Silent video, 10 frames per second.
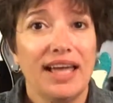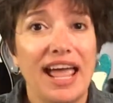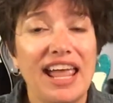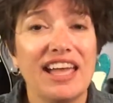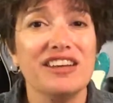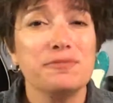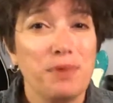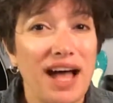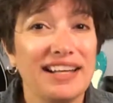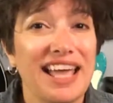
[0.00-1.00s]
And
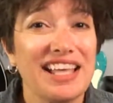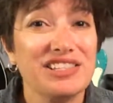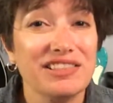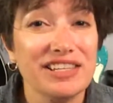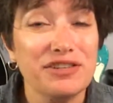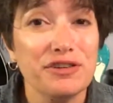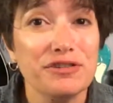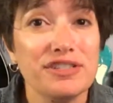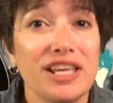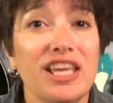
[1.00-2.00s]
podcast
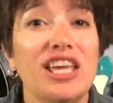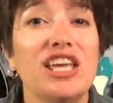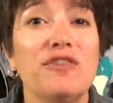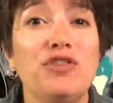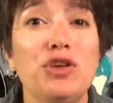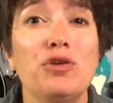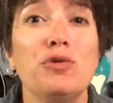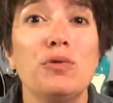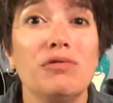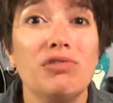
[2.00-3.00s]
listeners, if
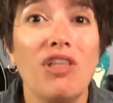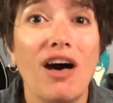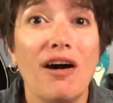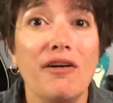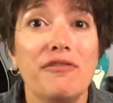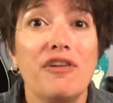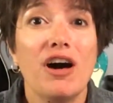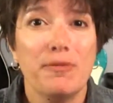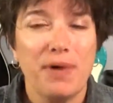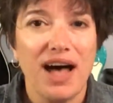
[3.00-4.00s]
you love
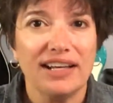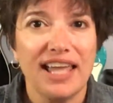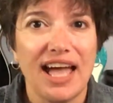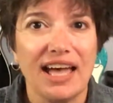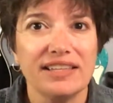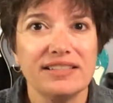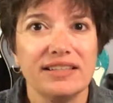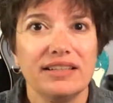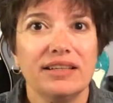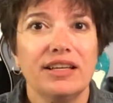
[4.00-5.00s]
a podcast,